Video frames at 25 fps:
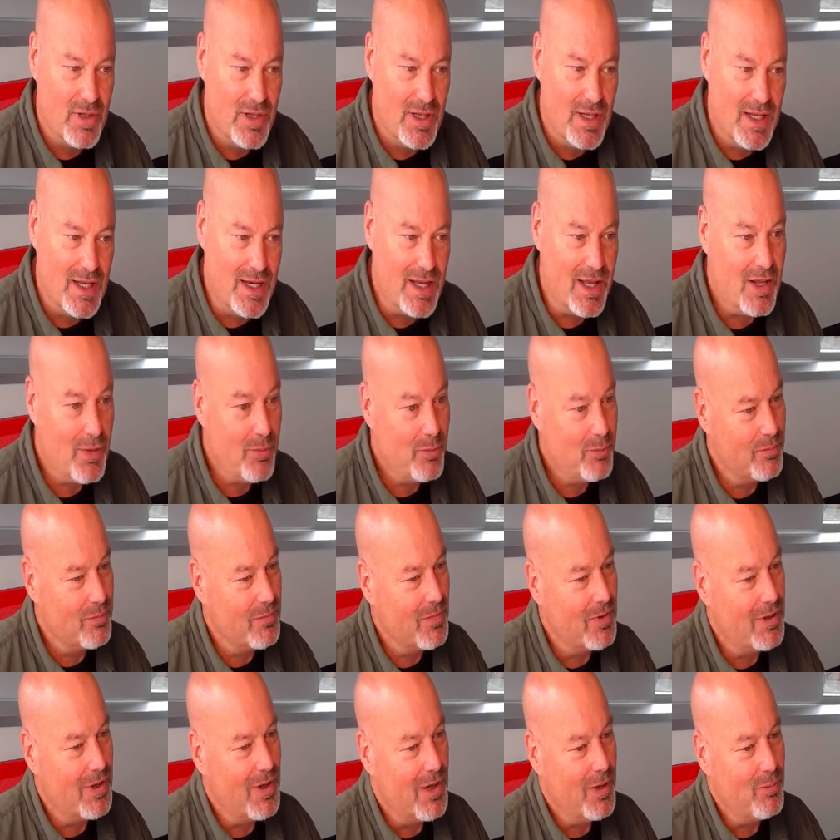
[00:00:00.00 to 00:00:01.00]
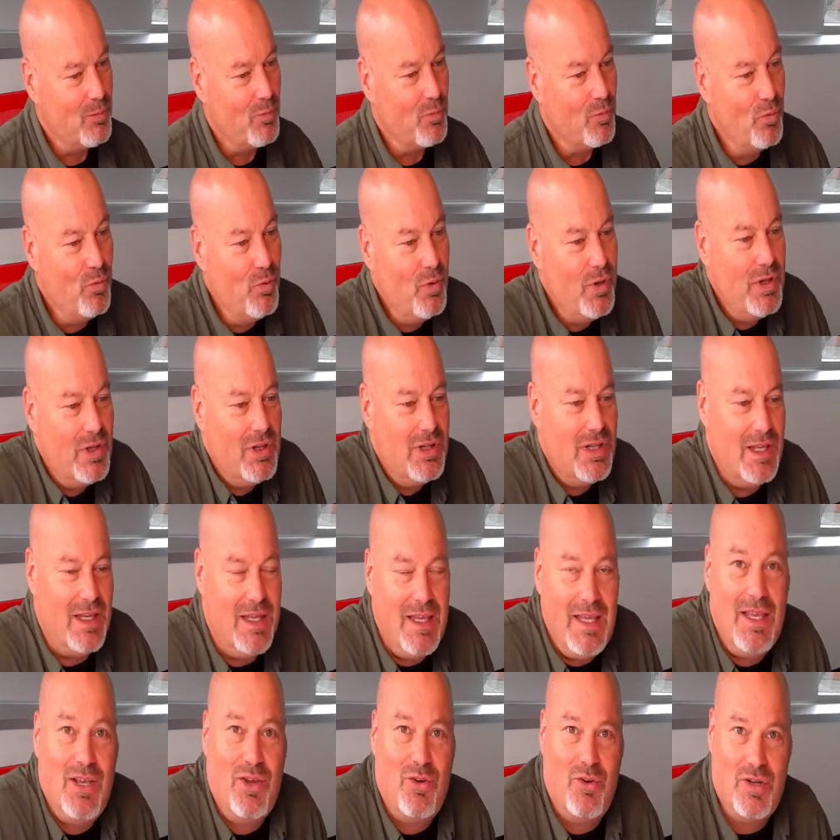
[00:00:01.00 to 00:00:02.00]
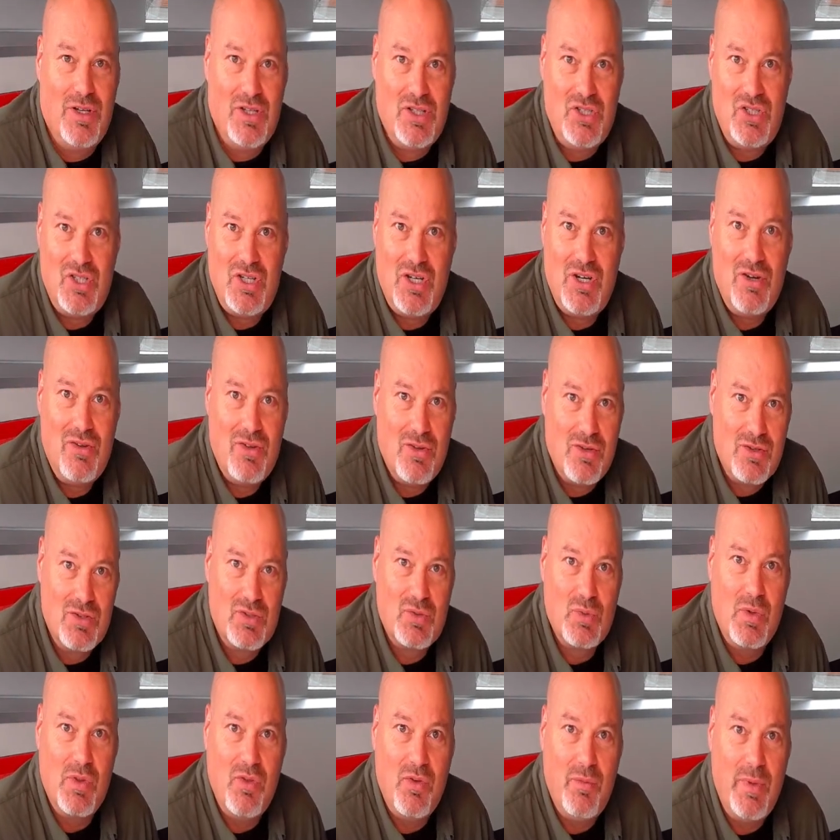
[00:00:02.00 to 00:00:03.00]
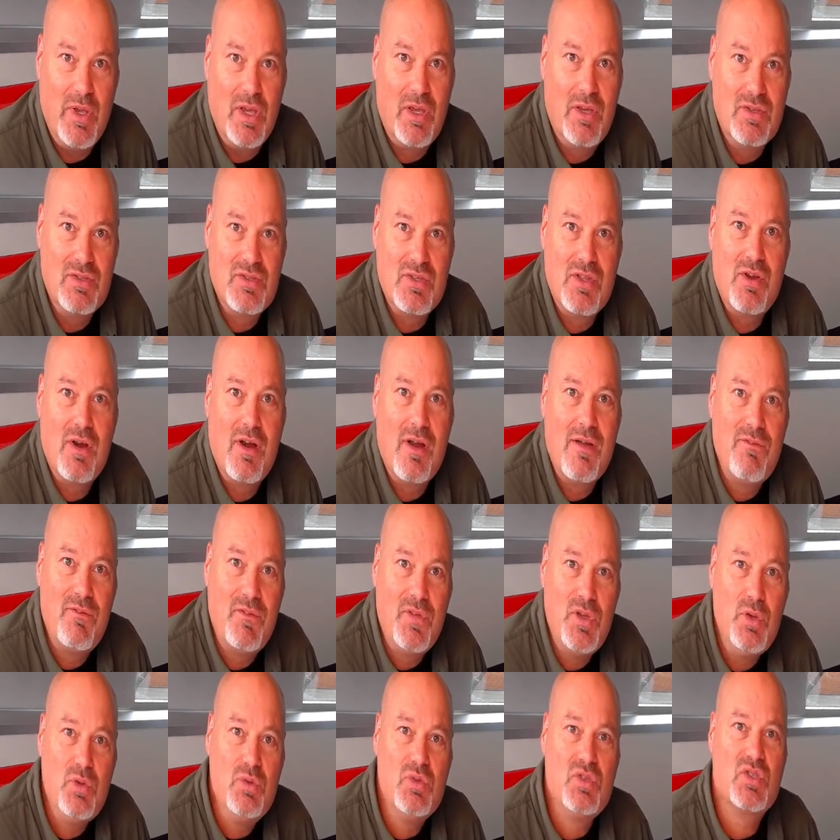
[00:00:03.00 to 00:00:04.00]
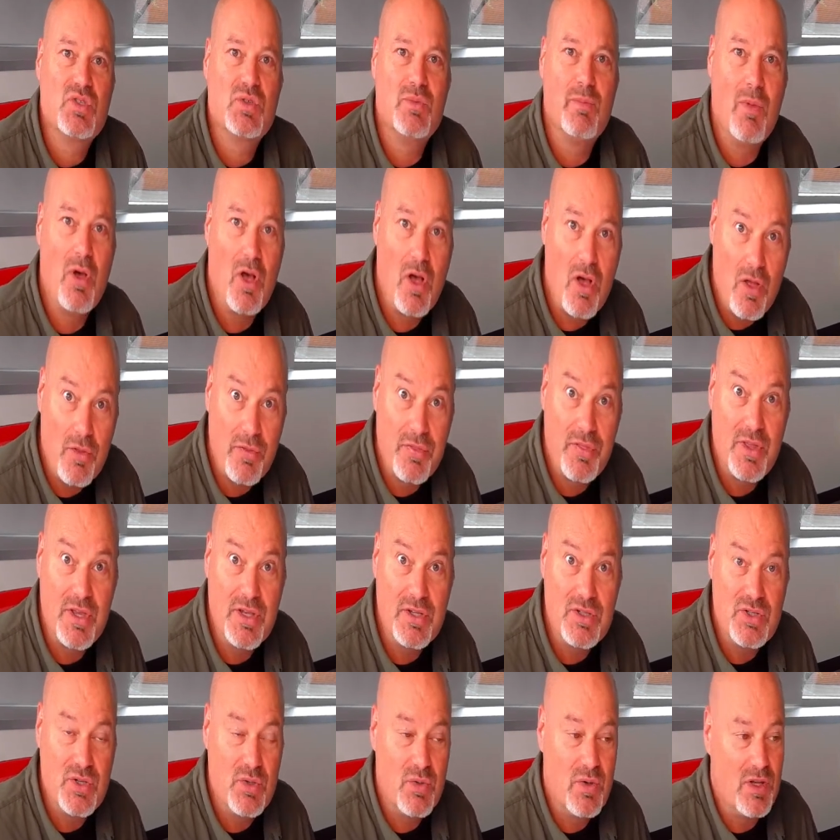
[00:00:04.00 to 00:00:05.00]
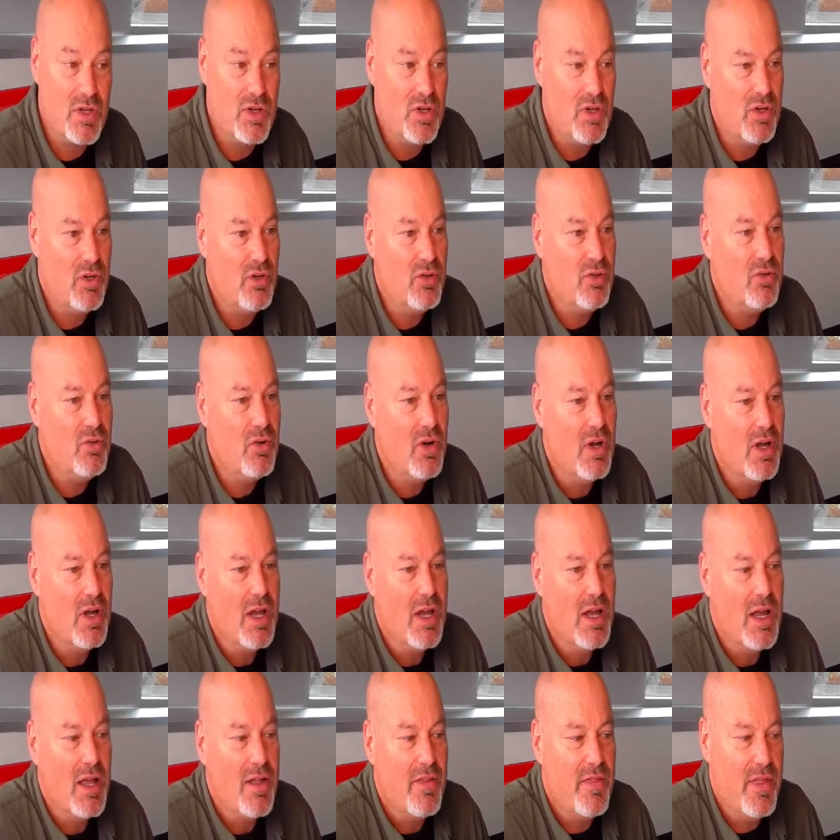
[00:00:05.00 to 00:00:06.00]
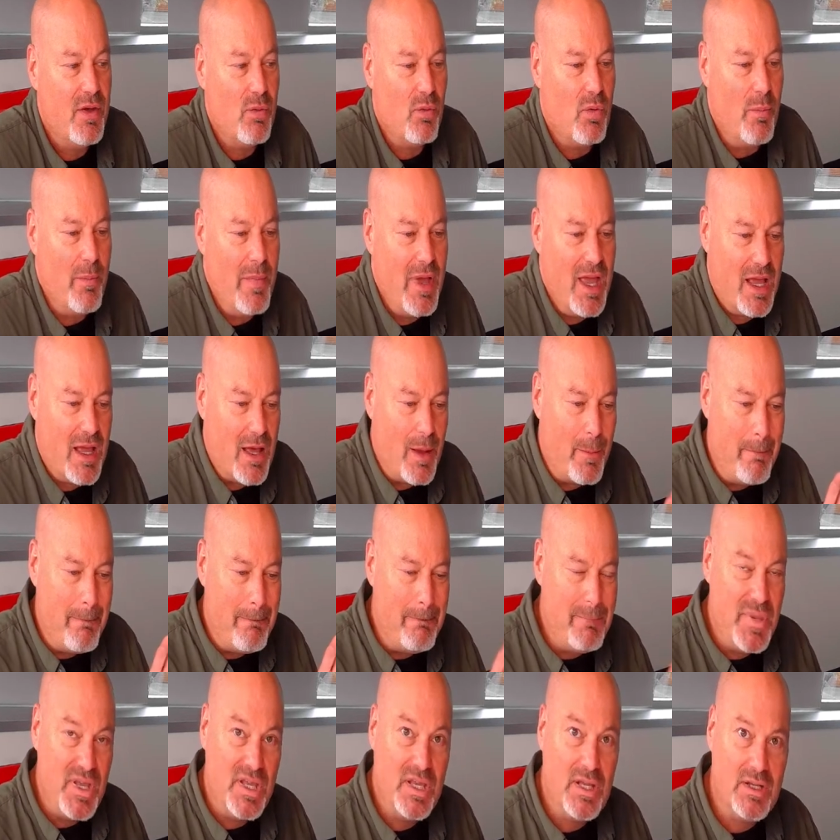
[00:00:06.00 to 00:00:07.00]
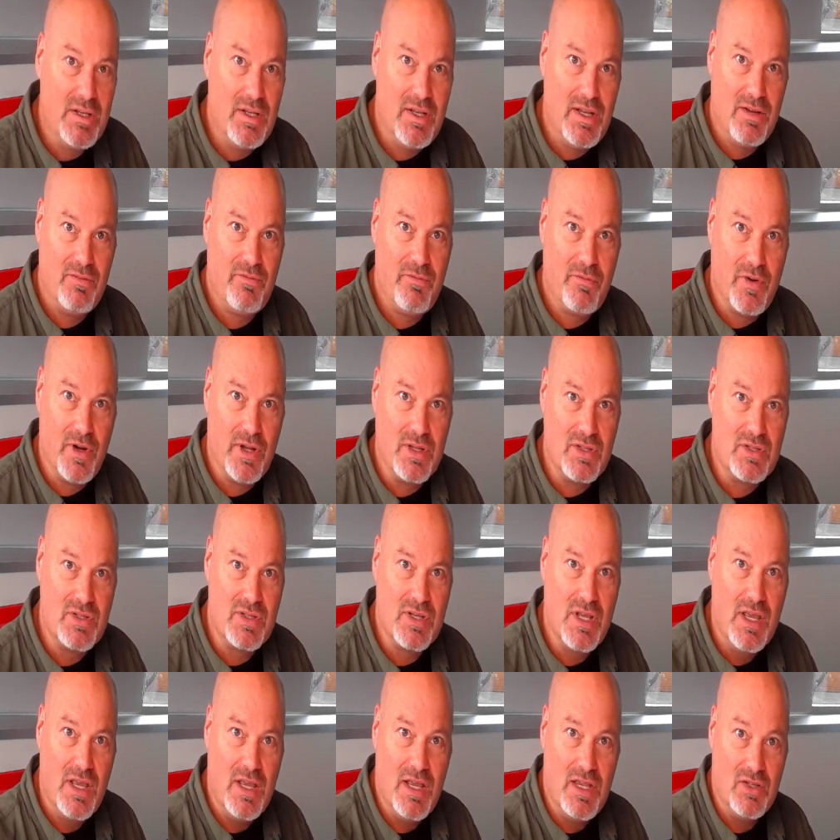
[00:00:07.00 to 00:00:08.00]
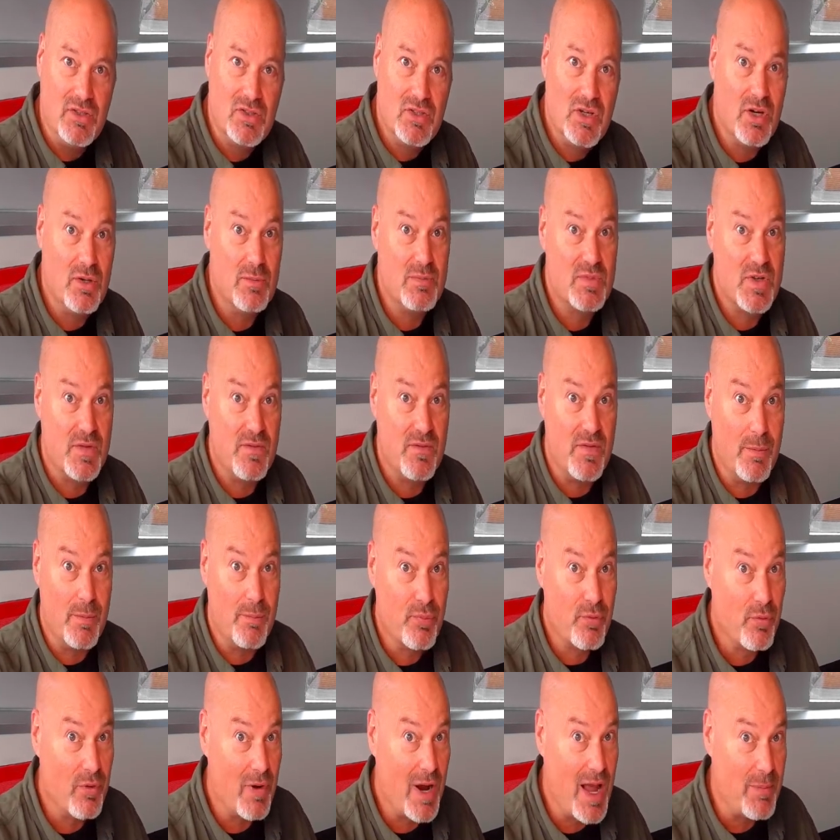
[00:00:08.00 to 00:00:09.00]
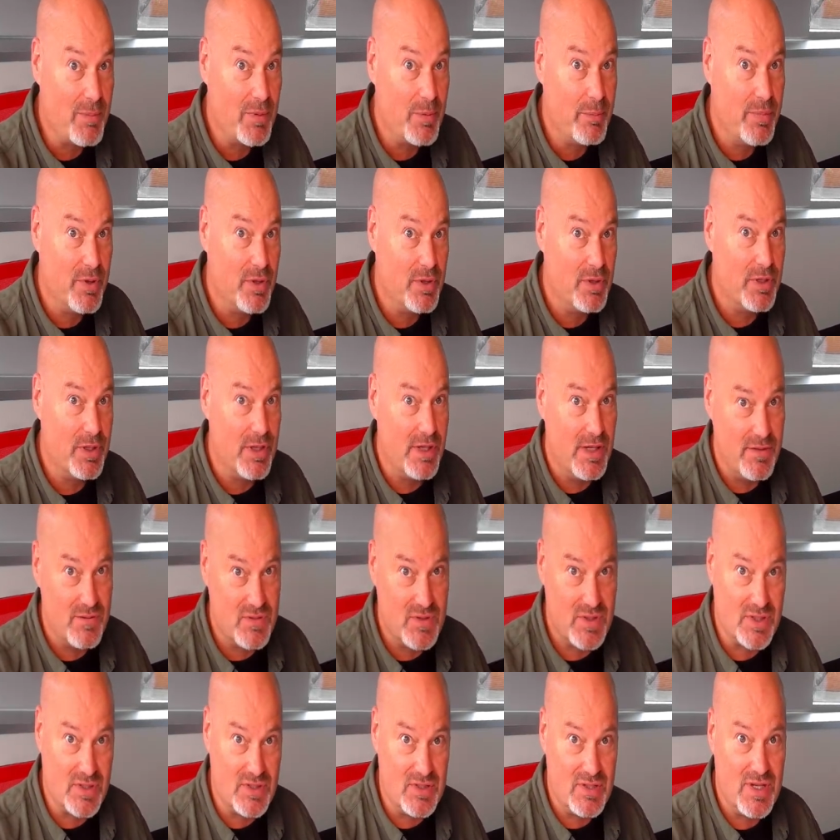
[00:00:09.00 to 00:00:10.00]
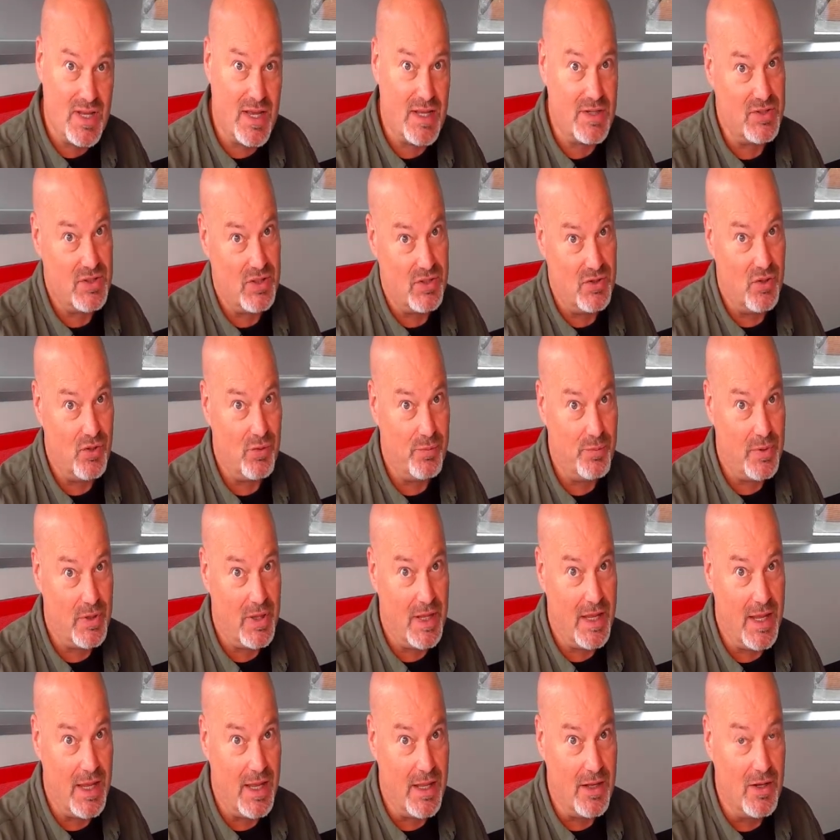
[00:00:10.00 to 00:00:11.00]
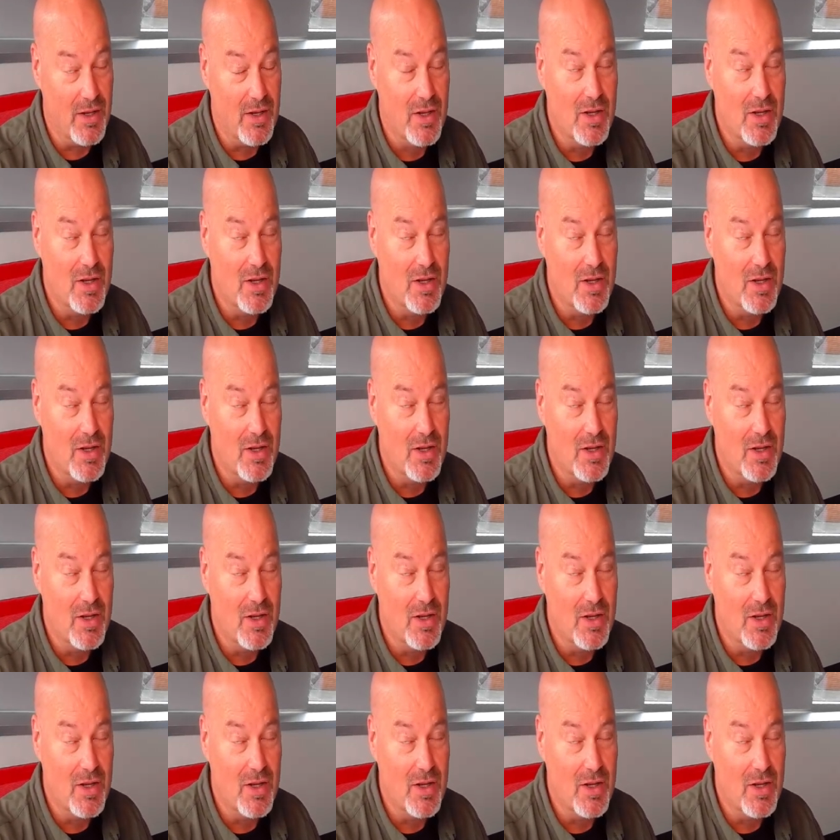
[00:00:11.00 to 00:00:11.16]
And I'm really eager to share those with you, because there are a few small things you can do that will make a big difference in terms of the probability of success in your plan.